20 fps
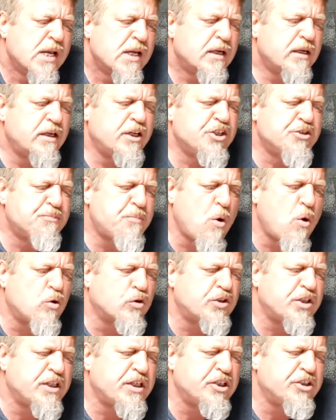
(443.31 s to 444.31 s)
It is
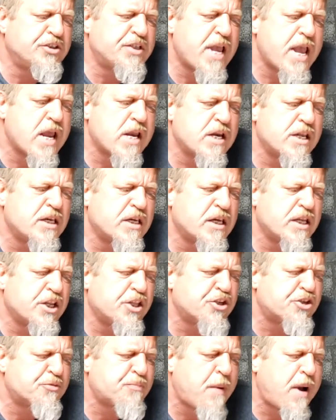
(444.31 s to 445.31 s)
both entertaining and
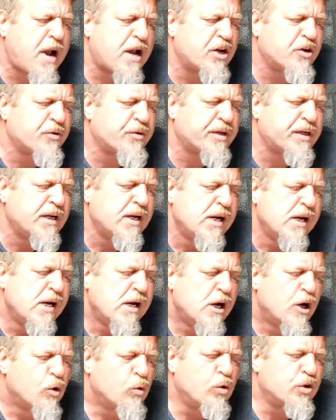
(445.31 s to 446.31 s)
inspiring,
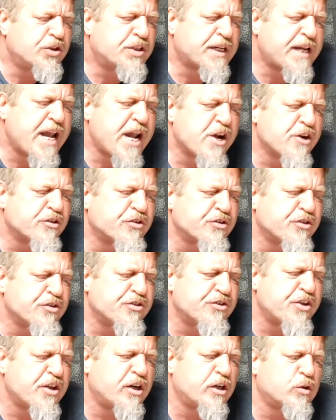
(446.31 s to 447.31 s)
with the
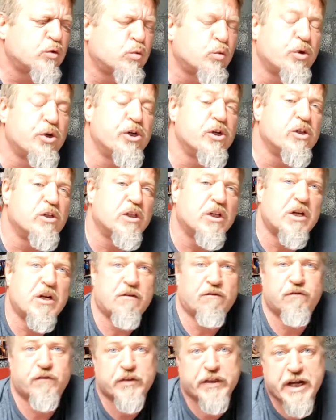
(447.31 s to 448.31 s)
characters that are real and
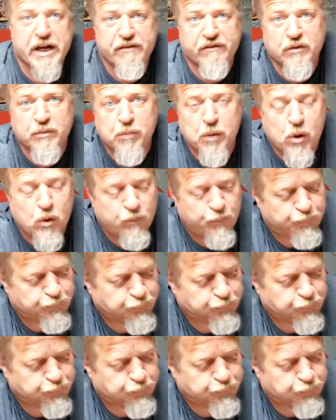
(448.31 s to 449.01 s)
unforgivable.